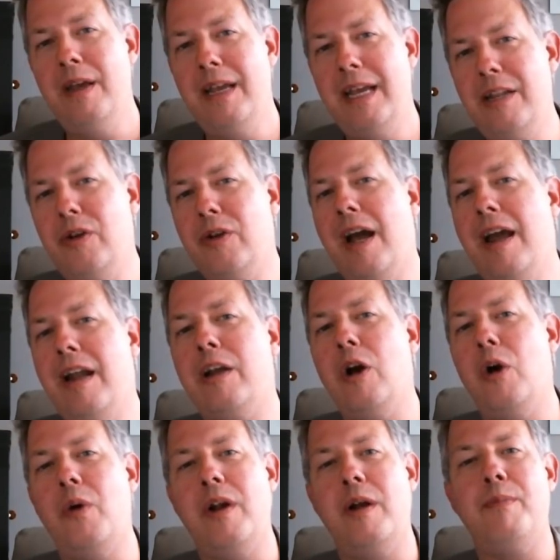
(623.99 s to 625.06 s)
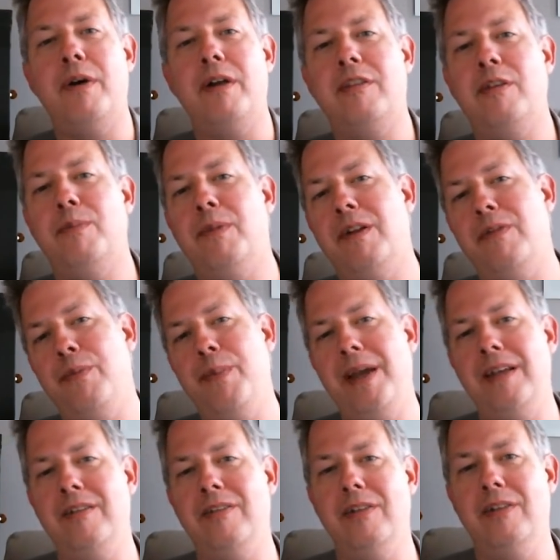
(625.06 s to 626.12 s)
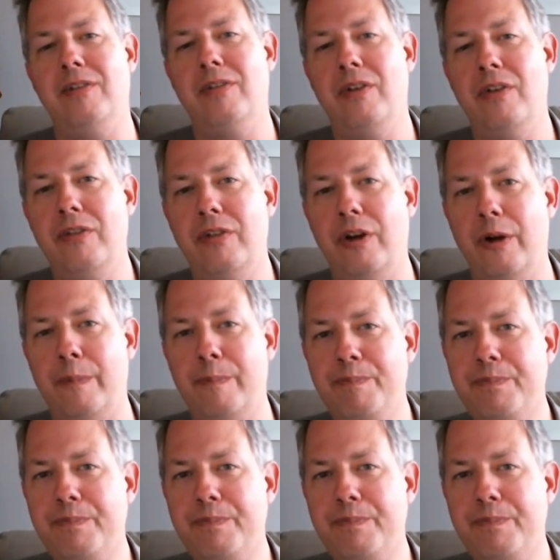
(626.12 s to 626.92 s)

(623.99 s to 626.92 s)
and you kind of go on a month-to-month basis. So